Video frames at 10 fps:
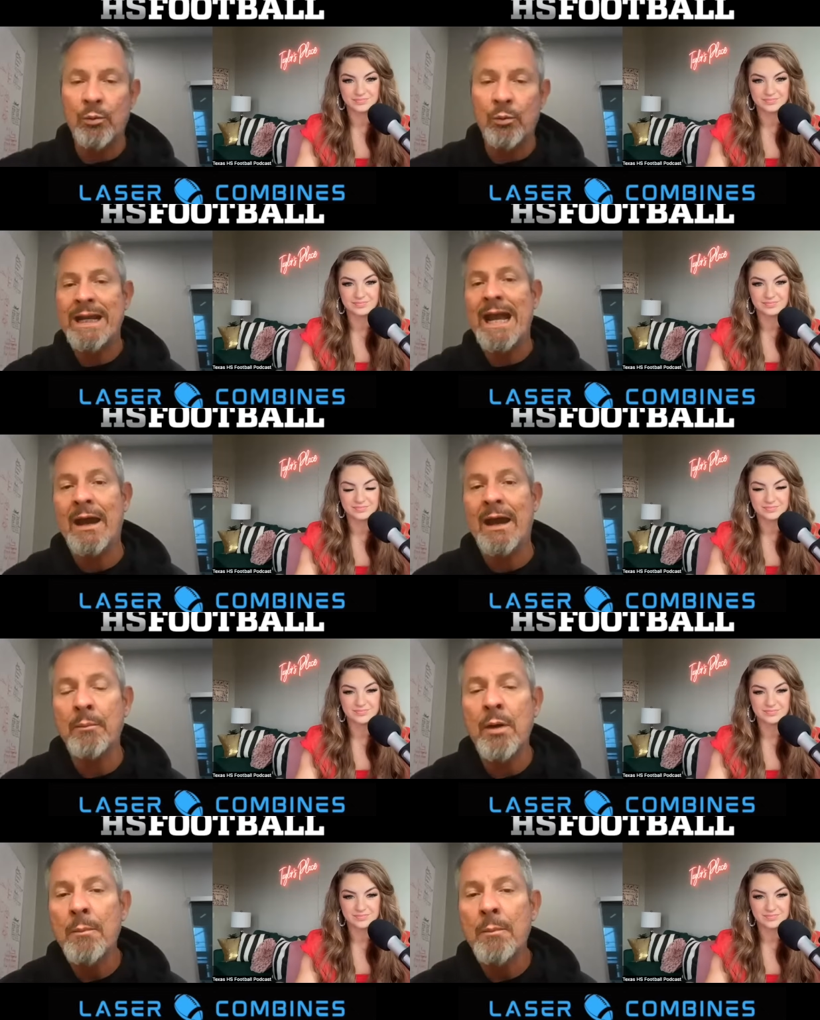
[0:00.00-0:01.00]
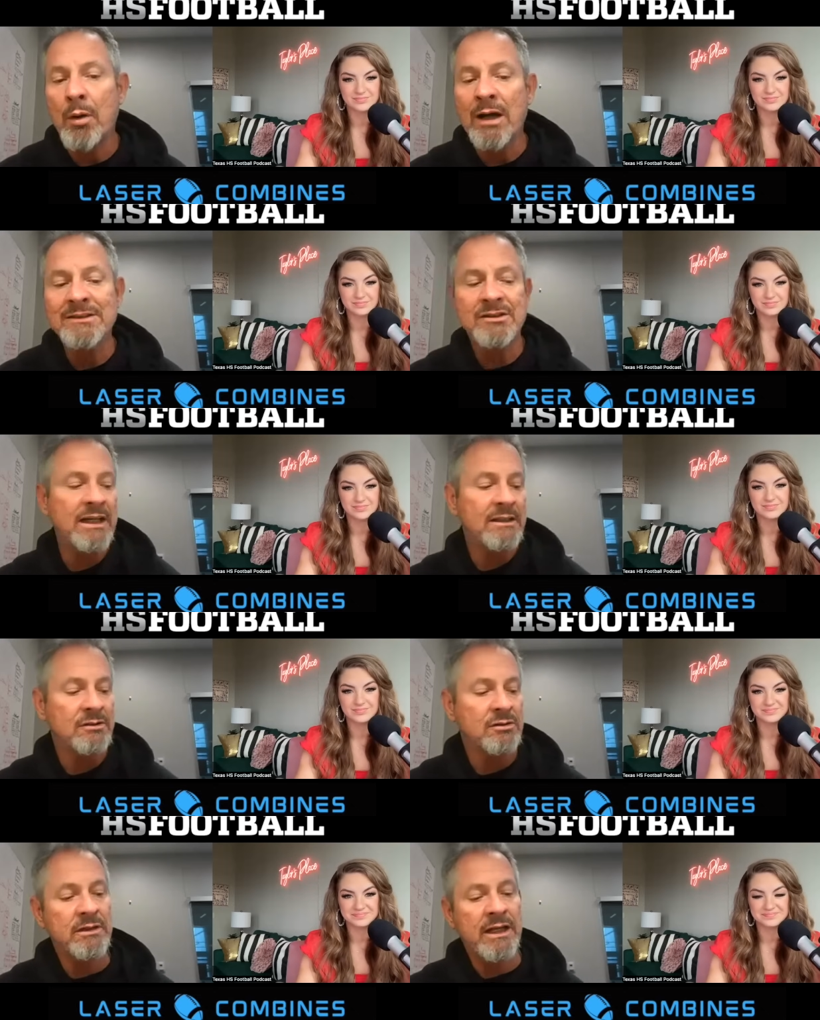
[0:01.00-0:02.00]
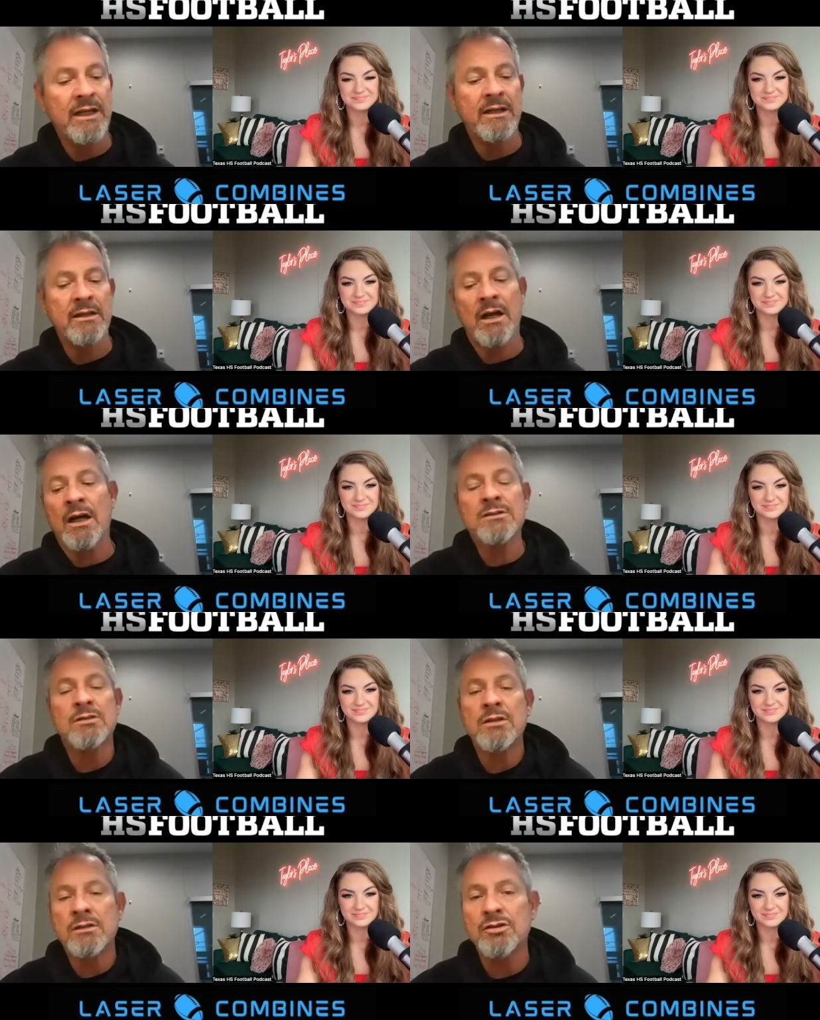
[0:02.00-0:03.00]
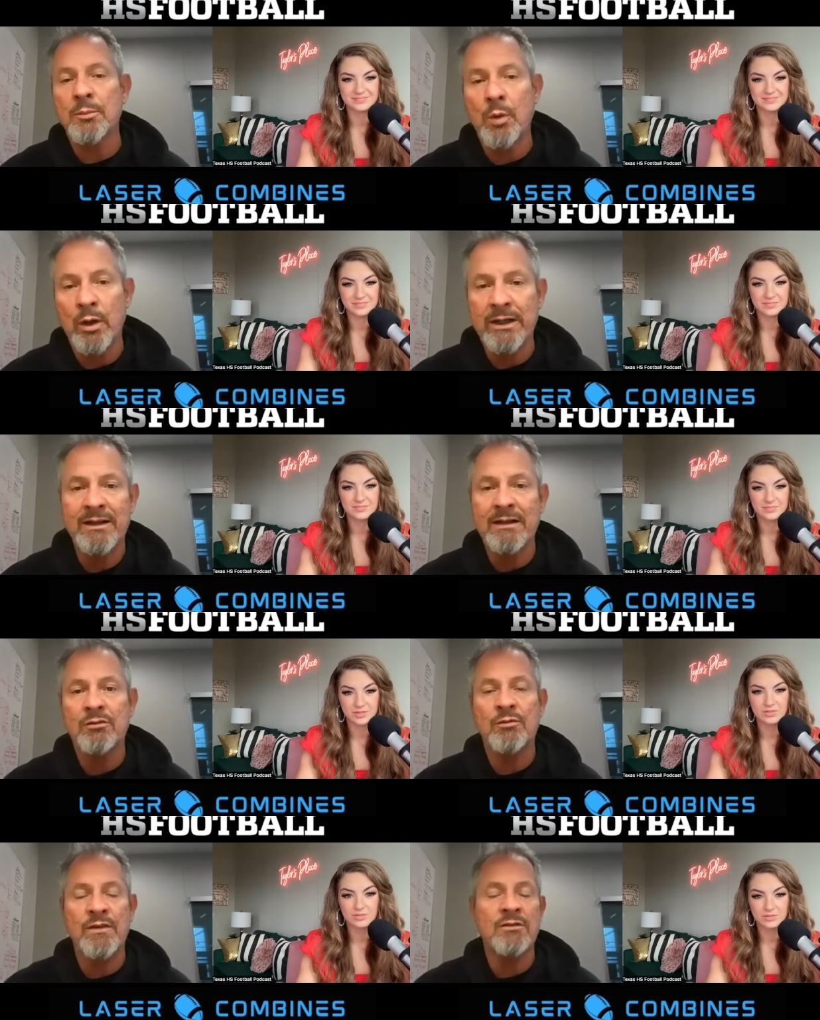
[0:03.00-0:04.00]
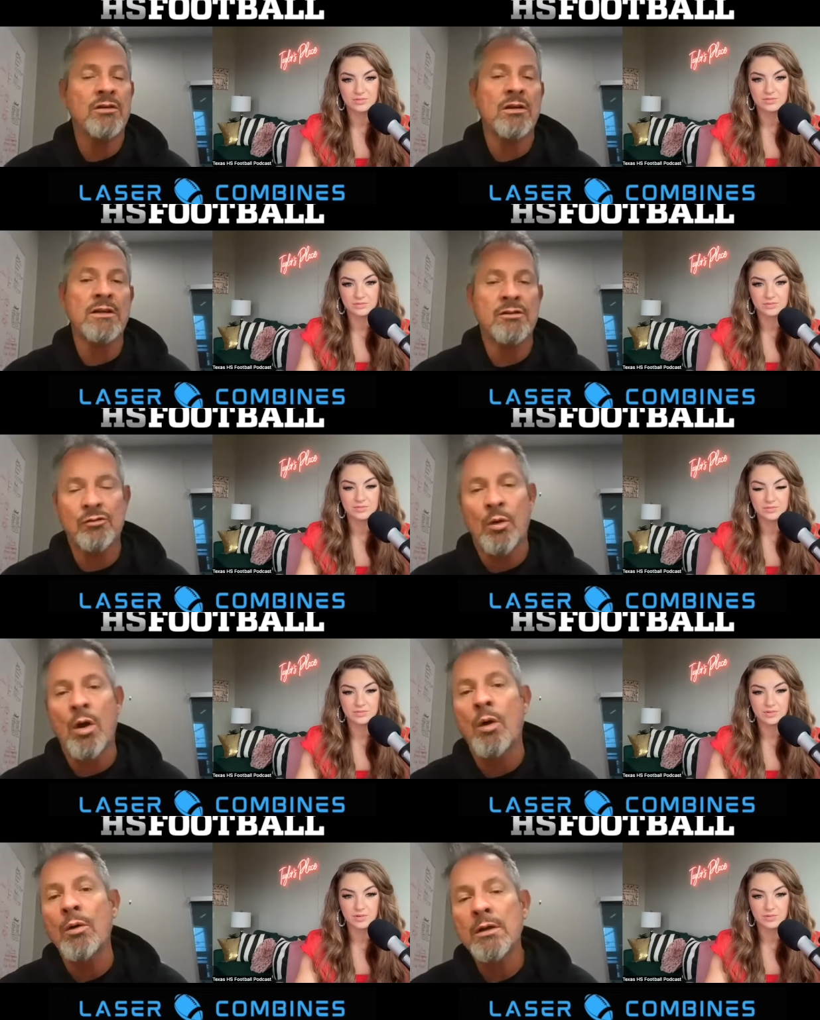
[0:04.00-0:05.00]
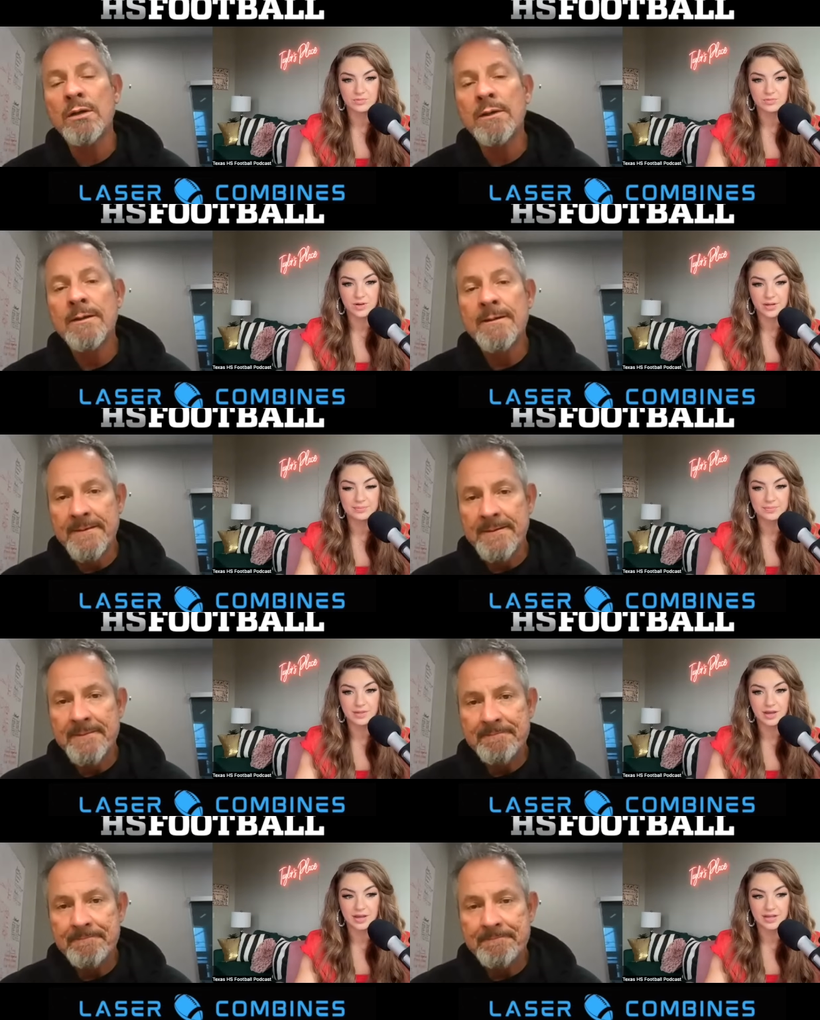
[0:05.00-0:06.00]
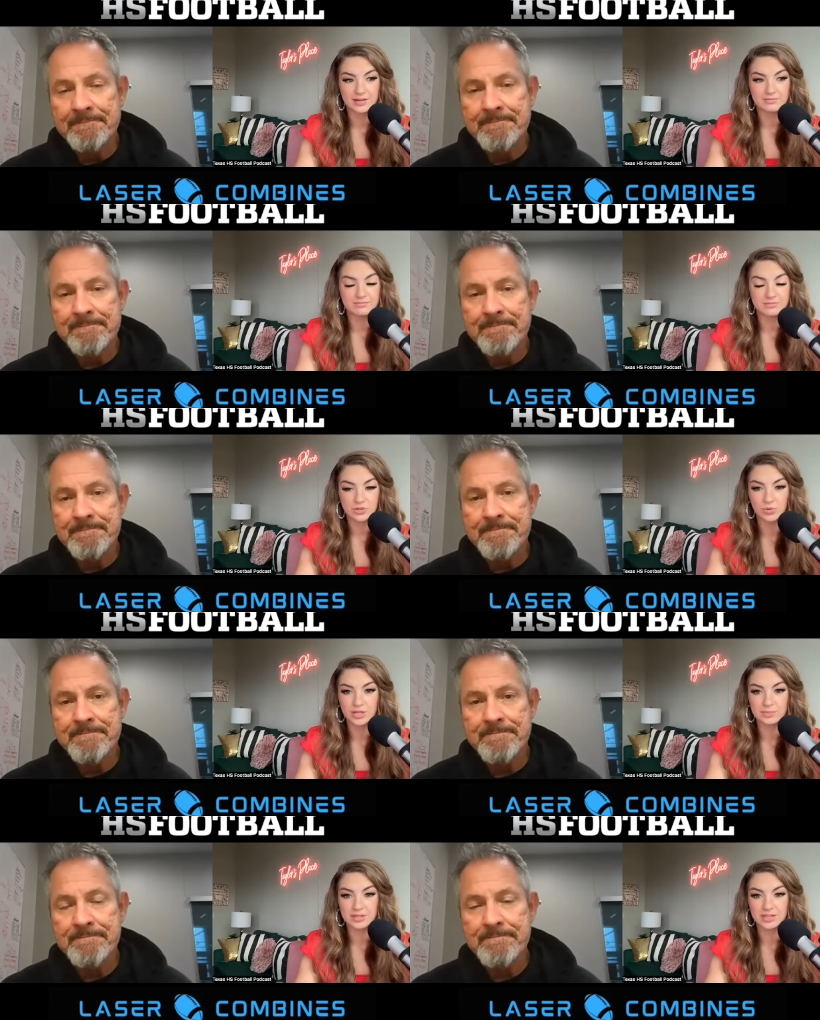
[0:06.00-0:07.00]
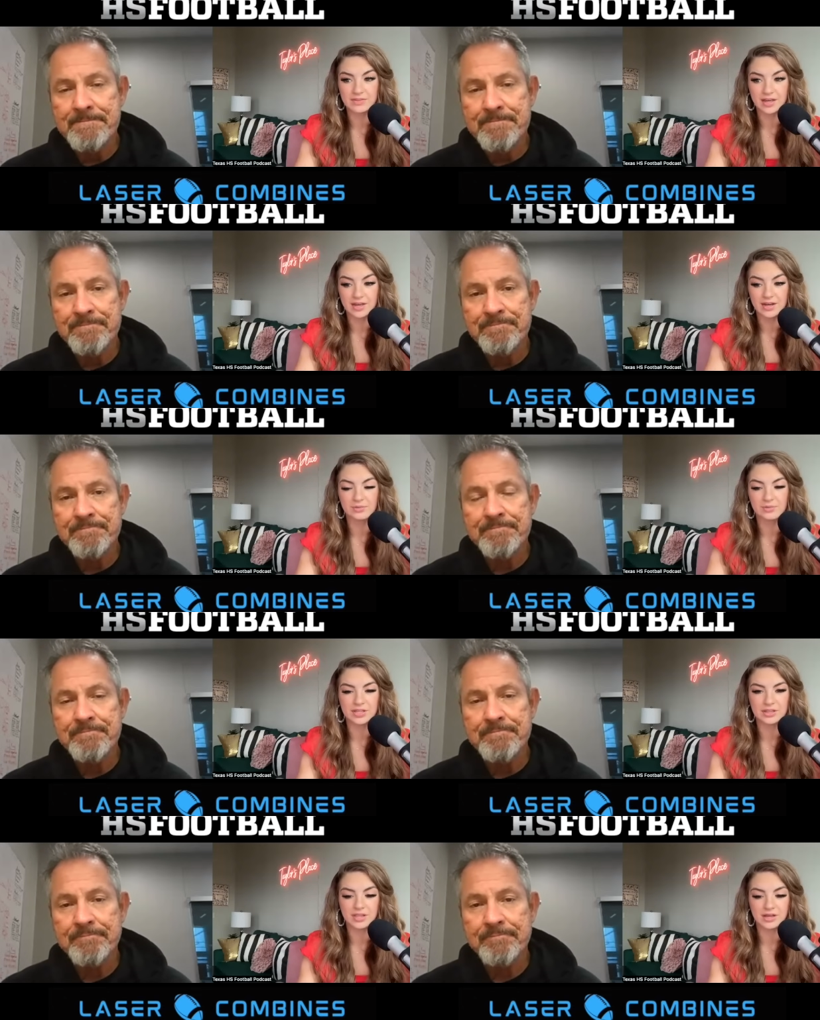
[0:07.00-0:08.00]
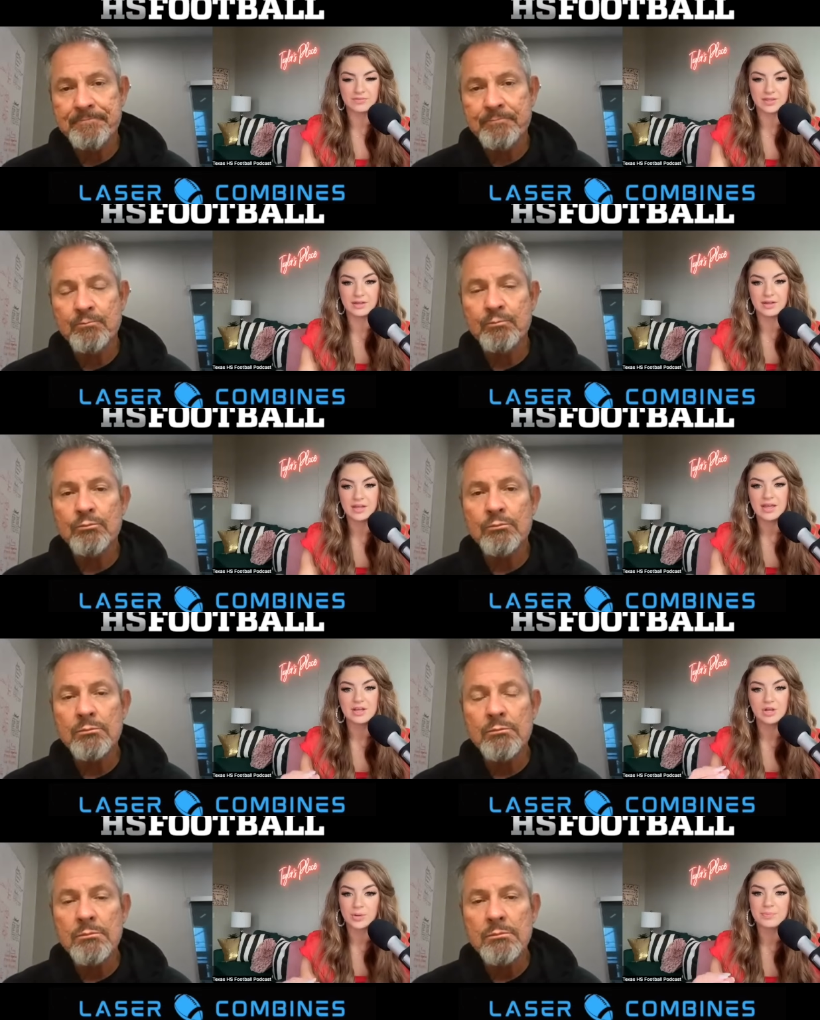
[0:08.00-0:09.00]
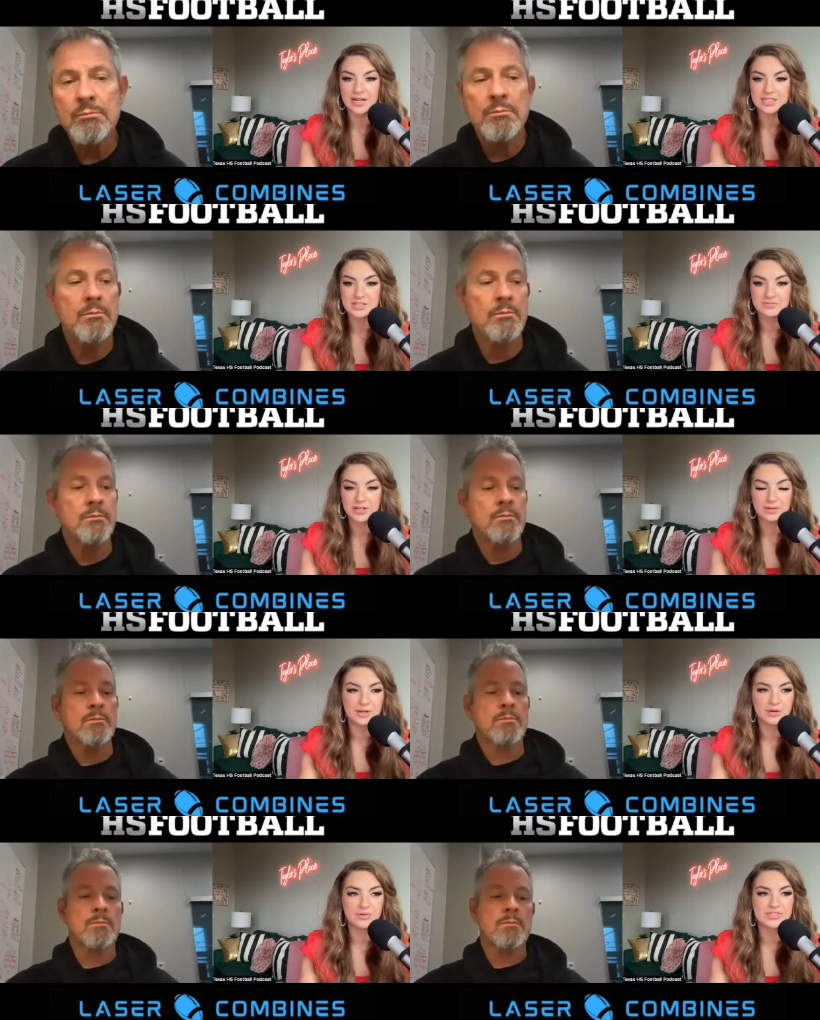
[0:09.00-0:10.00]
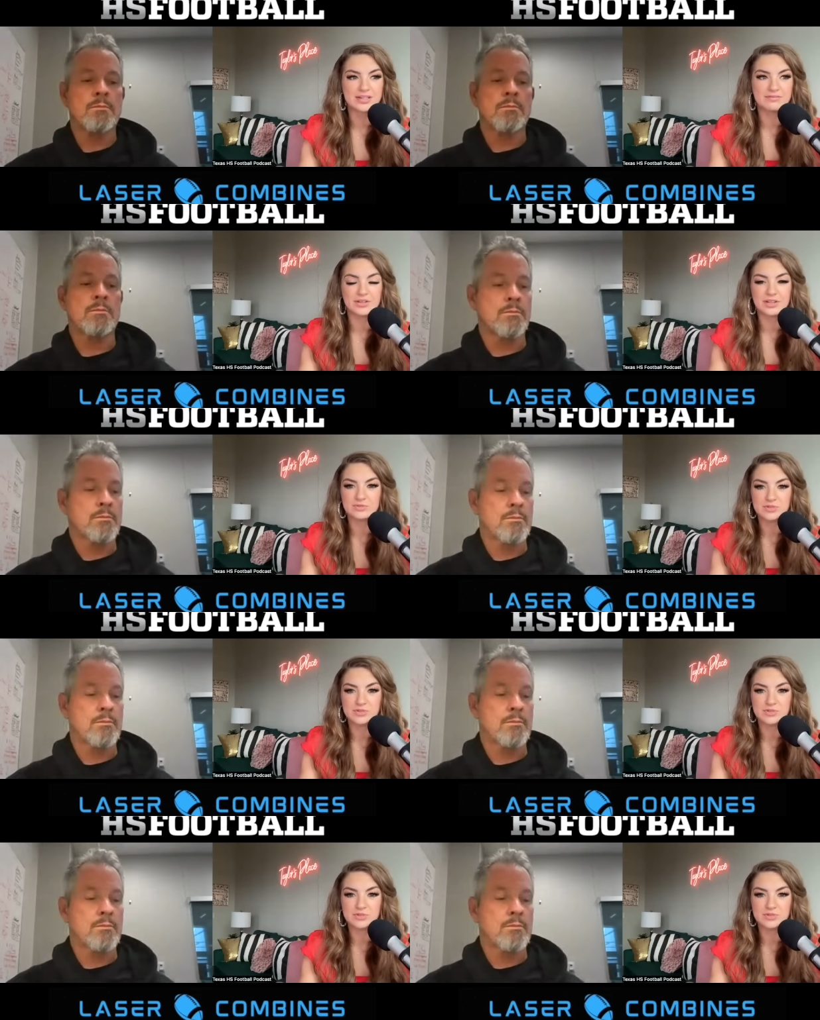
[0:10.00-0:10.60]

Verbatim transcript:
Speaker 1: rehab process than it mm-hmm. does someone that's physically strong.
Speaker 2: Right. I totally believe that. And I really love the going back to the fundamentals. I feel like